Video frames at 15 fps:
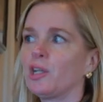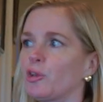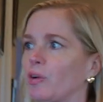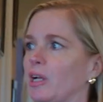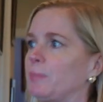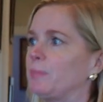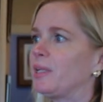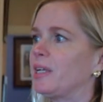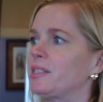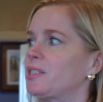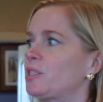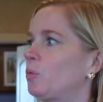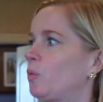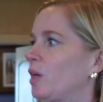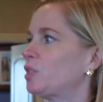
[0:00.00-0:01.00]
Great place
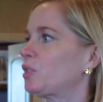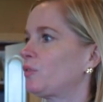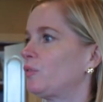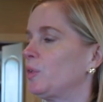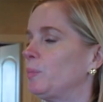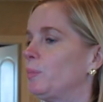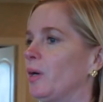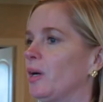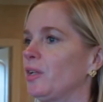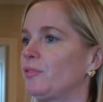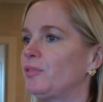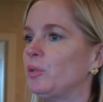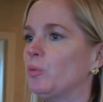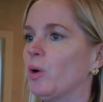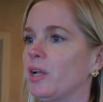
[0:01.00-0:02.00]
to watch football
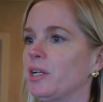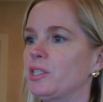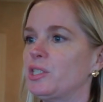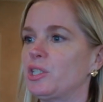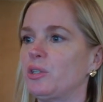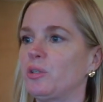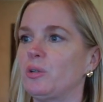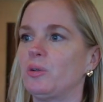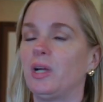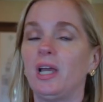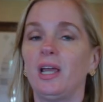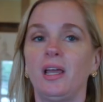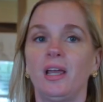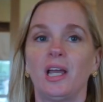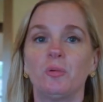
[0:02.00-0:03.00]
if you wanted to.
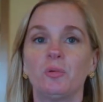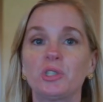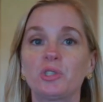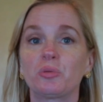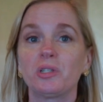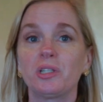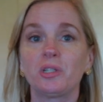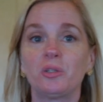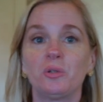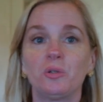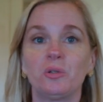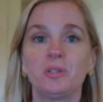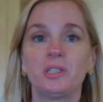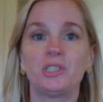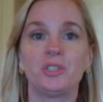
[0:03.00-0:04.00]
And what's really
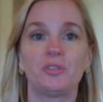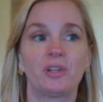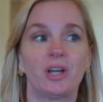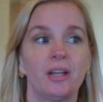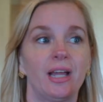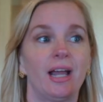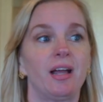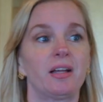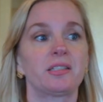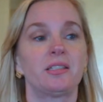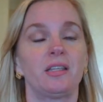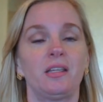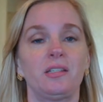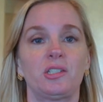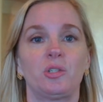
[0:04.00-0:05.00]
cool is you've got
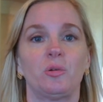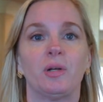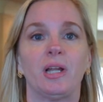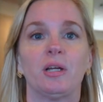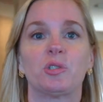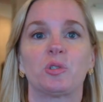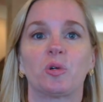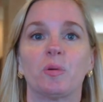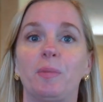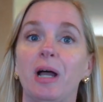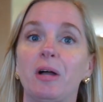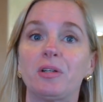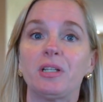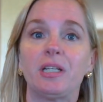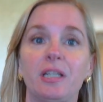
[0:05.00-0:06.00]
access to an outdoor
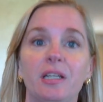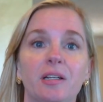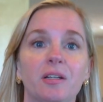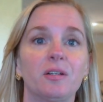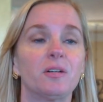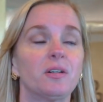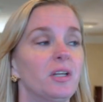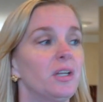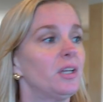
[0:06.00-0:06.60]
balcony here.